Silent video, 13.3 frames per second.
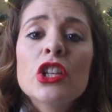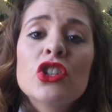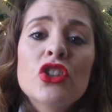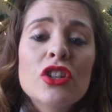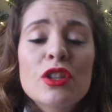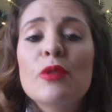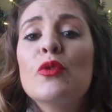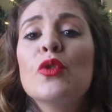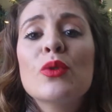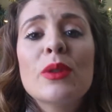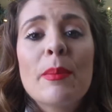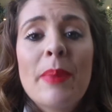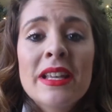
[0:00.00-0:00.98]
just to
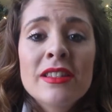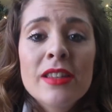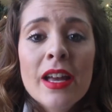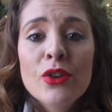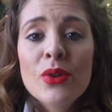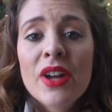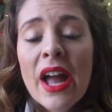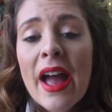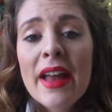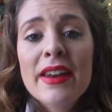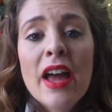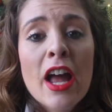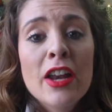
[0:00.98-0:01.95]
do the best that you
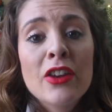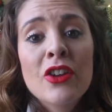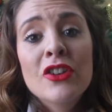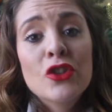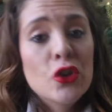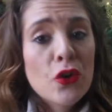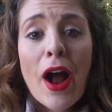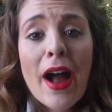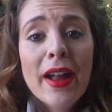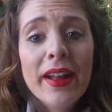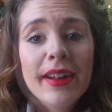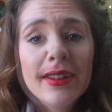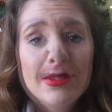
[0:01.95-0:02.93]
can and try.